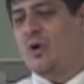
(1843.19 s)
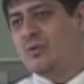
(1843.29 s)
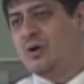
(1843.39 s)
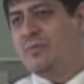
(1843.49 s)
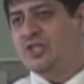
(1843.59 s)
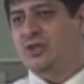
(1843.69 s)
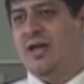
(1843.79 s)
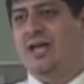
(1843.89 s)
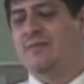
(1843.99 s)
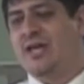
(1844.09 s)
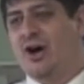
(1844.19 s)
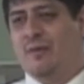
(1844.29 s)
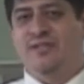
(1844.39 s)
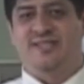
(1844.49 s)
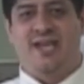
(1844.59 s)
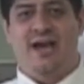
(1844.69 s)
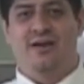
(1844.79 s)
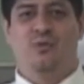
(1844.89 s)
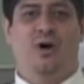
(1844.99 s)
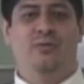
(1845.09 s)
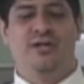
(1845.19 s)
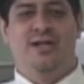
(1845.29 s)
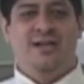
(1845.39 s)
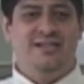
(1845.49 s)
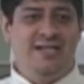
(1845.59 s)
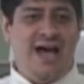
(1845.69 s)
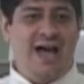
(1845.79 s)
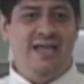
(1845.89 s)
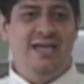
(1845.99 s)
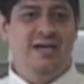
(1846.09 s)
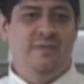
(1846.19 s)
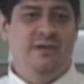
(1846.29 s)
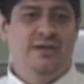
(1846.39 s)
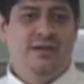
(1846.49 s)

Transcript: One would betray him, they'd all be scattered, one would deny him.